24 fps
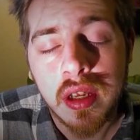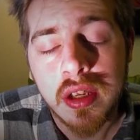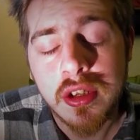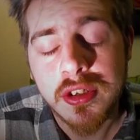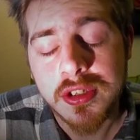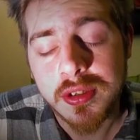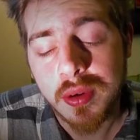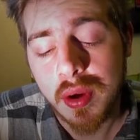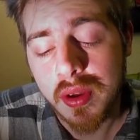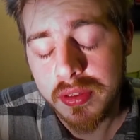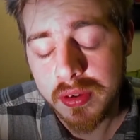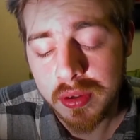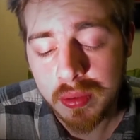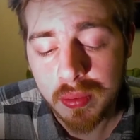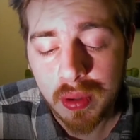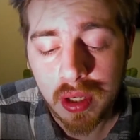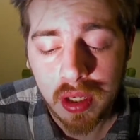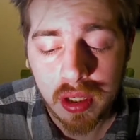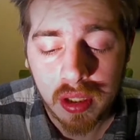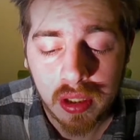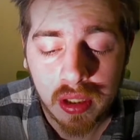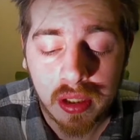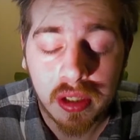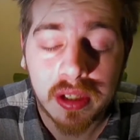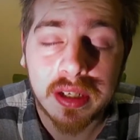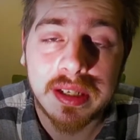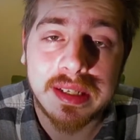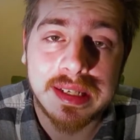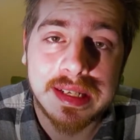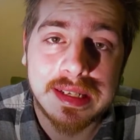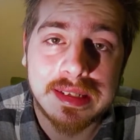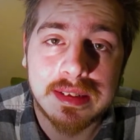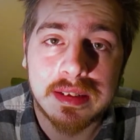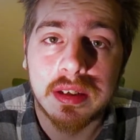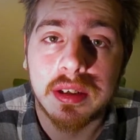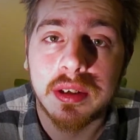So I thought, well, I look an
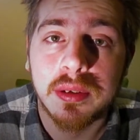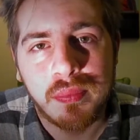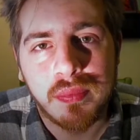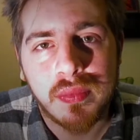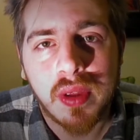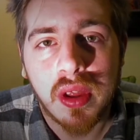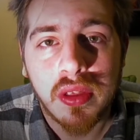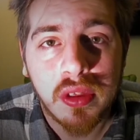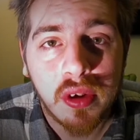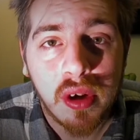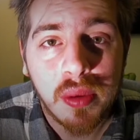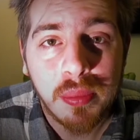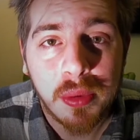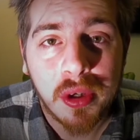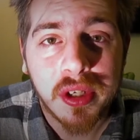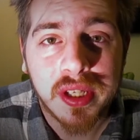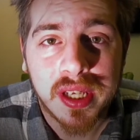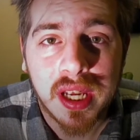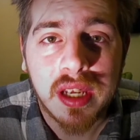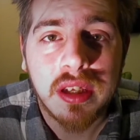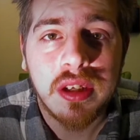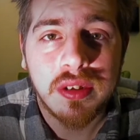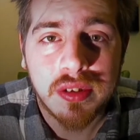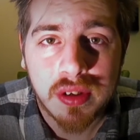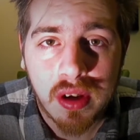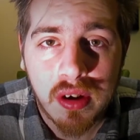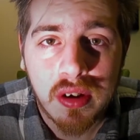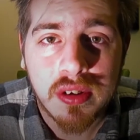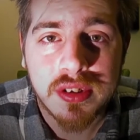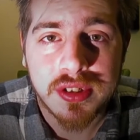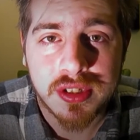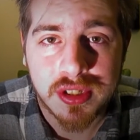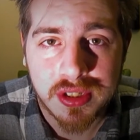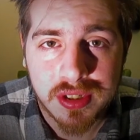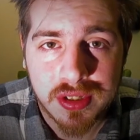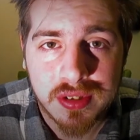idiot. I thought I might get you
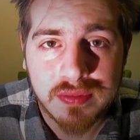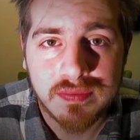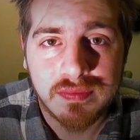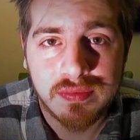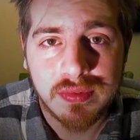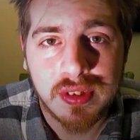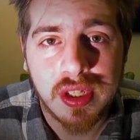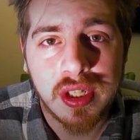guys to,